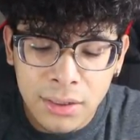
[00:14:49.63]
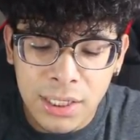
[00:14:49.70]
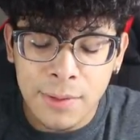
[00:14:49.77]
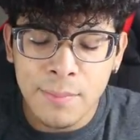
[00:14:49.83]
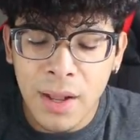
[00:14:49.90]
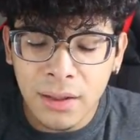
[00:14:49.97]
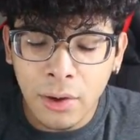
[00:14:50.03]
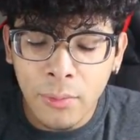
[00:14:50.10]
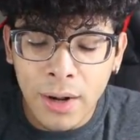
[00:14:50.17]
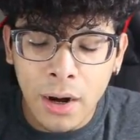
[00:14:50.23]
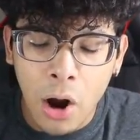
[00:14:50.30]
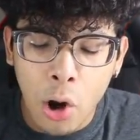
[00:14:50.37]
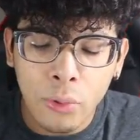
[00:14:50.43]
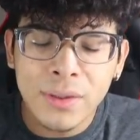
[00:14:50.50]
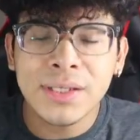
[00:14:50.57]
Did
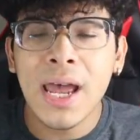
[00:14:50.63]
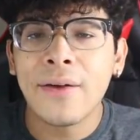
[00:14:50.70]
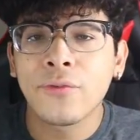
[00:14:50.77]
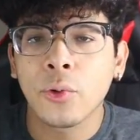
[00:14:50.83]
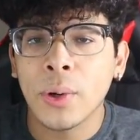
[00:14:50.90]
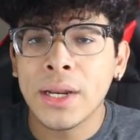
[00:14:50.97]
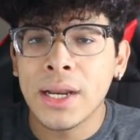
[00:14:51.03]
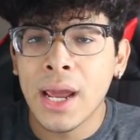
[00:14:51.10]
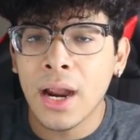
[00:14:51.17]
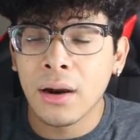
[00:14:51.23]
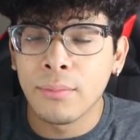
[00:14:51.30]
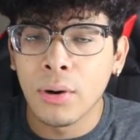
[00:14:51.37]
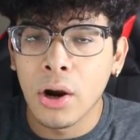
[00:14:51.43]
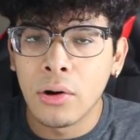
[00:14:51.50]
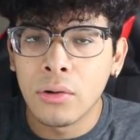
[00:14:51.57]
Meloetta always have green hair,
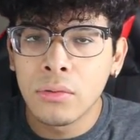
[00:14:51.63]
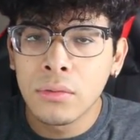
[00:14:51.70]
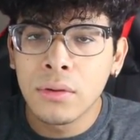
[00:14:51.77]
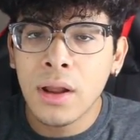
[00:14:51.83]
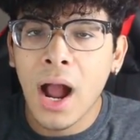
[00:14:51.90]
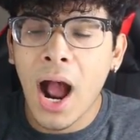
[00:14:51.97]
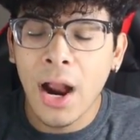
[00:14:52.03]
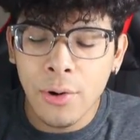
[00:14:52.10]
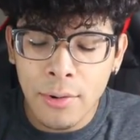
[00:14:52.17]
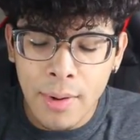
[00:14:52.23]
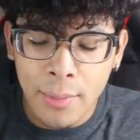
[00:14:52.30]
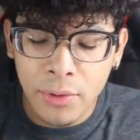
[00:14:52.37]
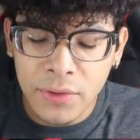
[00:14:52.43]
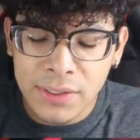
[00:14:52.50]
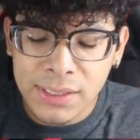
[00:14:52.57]
bro? I
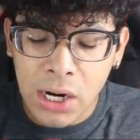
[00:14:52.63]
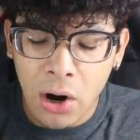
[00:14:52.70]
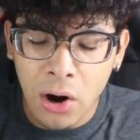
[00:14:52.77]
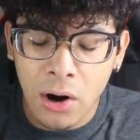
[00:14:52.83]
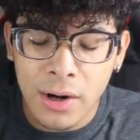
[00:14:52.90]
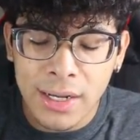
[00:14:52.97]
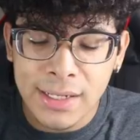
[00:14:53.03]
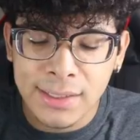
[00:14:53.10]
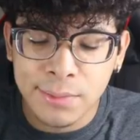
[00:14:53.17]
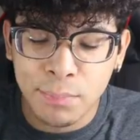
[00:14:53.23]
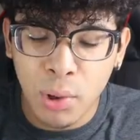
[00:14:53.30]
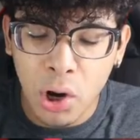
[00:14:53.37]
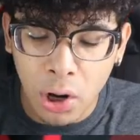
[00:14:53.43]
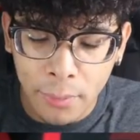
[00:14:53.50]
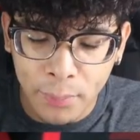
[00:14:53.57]
remember this card is
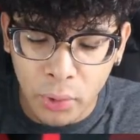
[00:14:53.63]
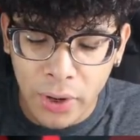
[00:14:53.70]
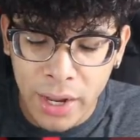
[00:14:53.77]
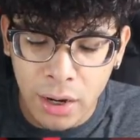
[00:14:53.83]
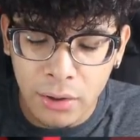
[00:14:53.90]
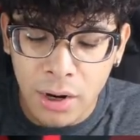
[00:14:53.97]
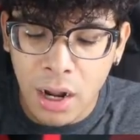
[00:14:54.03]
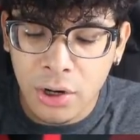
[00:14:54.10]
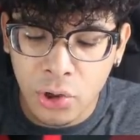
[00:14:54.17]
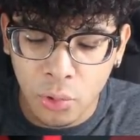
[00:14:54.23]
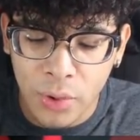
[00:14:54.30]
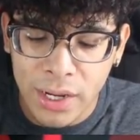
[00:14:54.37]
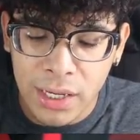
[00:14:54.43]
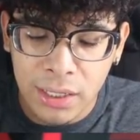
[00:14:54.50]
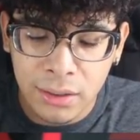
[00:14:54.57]
purple hair, not
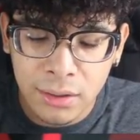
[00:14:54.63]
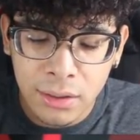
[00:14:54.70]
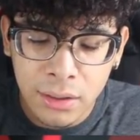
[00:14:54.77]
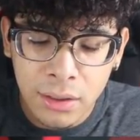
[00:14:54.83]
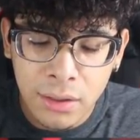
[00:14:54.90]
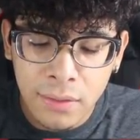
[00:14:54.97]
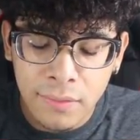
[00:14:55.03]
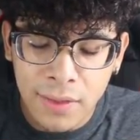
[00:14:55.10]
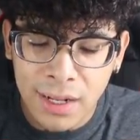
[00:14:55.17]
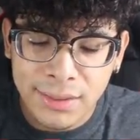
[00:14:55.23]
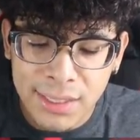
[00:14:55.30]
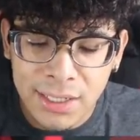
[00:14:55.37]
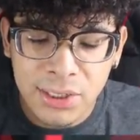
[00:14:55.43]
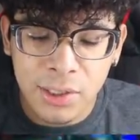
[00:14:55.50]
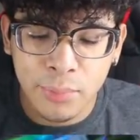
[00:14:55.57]
green.
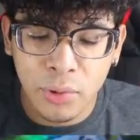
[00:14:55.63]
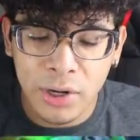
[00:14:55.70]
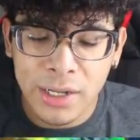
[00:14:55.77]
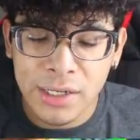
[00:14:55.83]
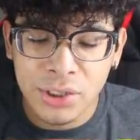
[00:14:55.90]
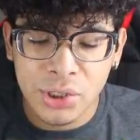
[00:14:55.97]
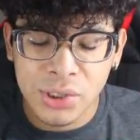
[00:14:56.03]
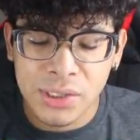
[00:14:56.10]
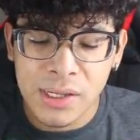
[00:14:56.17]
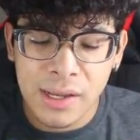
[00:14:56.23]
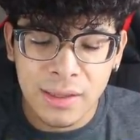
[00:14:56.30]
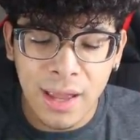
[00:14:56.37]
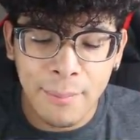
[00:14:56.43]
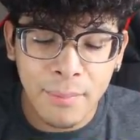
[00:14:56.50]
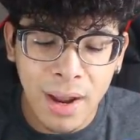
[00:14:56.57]
That's actually pretty
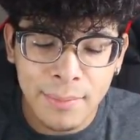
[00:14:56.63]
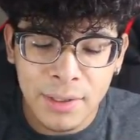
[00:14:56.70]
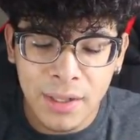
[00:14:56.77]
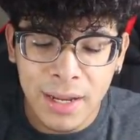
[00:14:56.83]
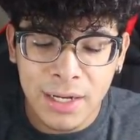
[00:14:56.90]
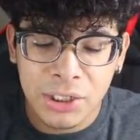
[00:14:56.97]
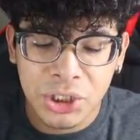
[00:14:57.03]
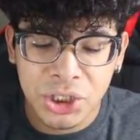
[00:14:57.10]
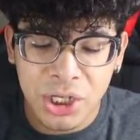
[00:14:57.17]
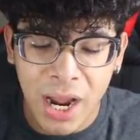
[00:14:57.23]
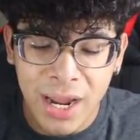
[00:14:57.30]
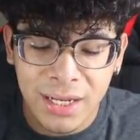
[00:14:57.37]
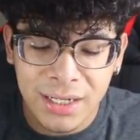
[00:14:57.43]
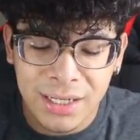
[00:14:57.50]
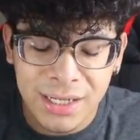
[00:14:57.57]
interesting. That might be like a
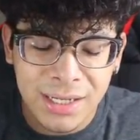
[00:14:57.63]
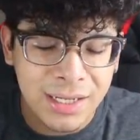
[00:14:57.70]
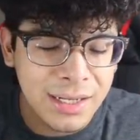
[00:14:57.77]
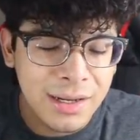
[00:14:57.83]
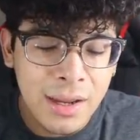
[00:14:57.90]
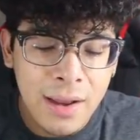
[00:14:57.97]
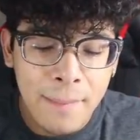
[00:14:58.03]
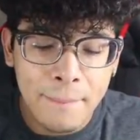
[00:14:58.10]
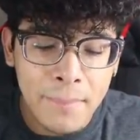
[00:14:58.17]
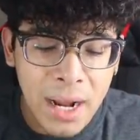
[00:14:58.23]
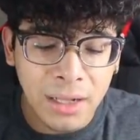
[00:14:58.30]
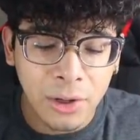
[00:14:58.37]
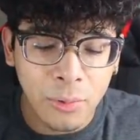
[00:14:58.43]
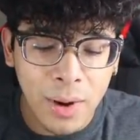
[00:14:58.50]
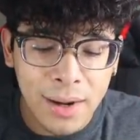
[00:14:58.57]
shiny
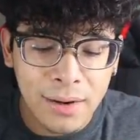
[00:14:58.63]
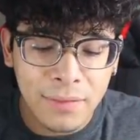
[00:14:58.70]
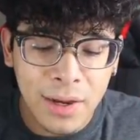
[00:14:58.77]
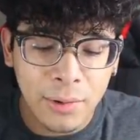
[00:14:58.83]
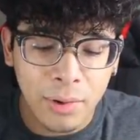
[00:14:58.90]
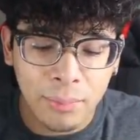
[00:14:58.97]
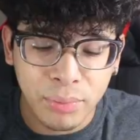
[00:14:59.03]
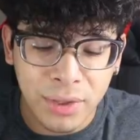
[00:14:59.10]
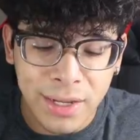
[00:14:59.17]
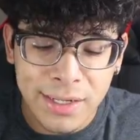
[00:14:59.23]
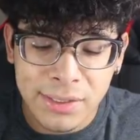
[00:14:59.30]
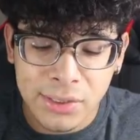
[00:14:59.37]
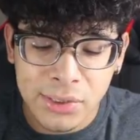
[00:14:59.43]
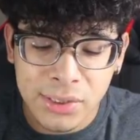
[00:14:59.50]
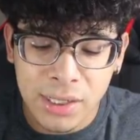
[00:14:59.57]
Meloetta they
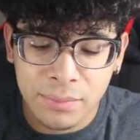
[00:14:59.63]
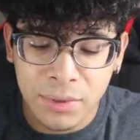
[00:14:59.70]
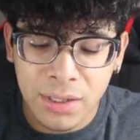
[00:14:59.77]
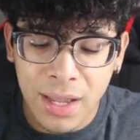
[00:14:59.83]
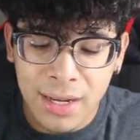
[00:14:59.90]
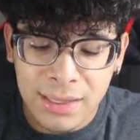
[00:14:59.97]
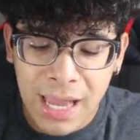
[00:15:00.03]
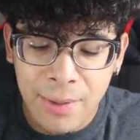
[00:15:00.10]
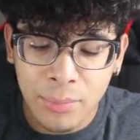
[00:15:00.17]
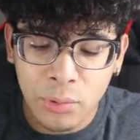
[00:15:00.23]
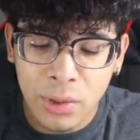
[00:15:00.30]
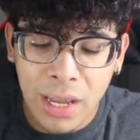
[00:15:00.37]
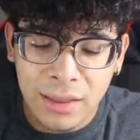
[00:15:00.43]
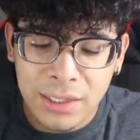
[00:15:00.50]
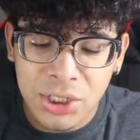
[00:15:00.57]
replaced or something like that. But
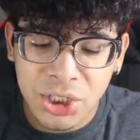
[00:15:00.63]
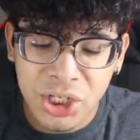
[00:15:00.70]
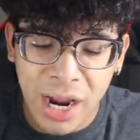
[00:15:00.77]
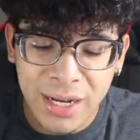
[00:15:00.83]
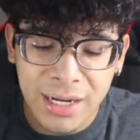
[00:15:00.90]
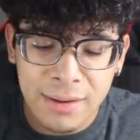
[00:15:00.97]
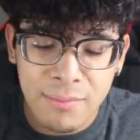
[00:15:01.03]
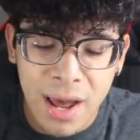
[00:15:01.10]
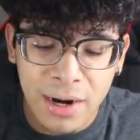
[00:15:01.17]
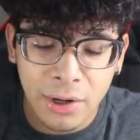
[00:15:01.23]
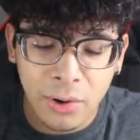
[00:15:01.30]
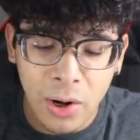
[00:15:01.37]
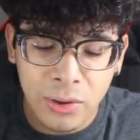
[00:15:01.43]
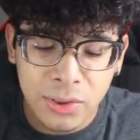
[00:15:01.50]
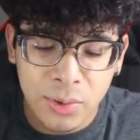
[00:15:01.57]
we got the shiny
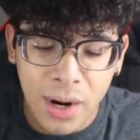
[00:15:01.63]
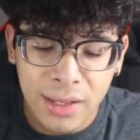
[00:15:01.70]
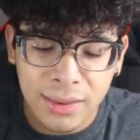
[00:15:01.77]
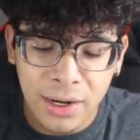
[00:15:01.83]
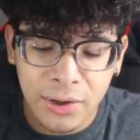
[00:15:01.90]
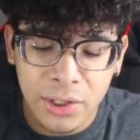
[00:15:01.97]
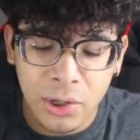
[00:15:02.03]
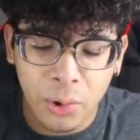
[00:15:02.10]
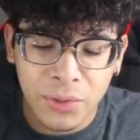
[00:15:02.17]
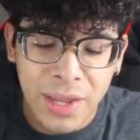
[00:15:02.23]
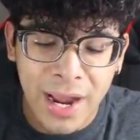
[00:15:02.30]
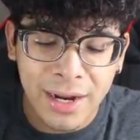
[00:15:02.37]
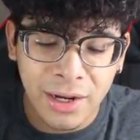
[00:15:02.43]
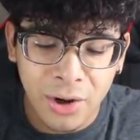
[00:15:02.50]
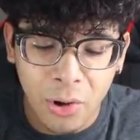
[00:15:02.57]
Metagross right there, you know, with
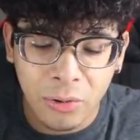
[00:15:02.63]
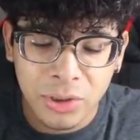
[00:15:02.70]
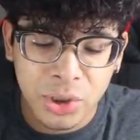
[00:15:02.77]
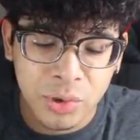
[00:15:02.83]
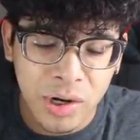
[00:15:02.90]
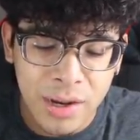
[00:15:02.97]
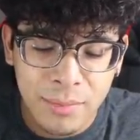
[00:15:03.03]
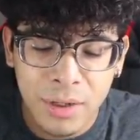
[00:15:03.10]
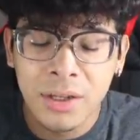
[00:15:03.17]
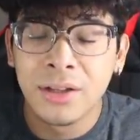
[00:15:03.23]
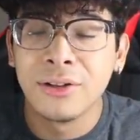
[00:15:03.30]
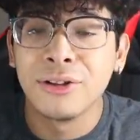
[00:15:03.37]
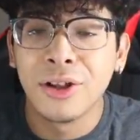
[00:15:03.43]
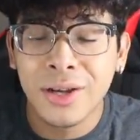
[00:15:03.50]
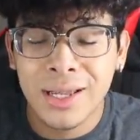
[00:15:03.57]
that gold trim
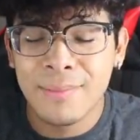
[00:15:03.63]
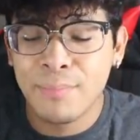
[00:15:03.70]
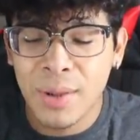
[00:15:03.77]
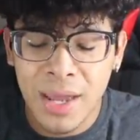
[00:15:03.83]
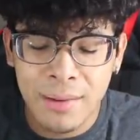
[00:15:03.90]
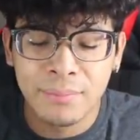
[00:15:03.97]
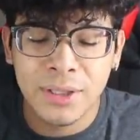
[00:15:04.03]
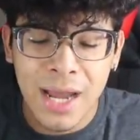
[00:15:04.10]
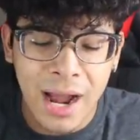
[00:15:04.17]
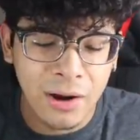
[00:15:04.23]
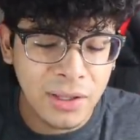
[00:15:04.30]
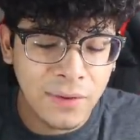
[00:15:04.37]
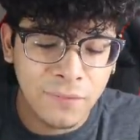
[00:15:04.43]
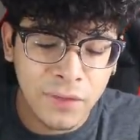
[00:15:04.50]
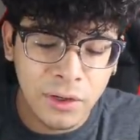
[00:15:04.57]
looking pimped
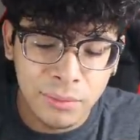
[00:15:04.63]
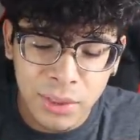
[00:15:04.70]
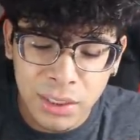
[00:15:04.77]
out, you feel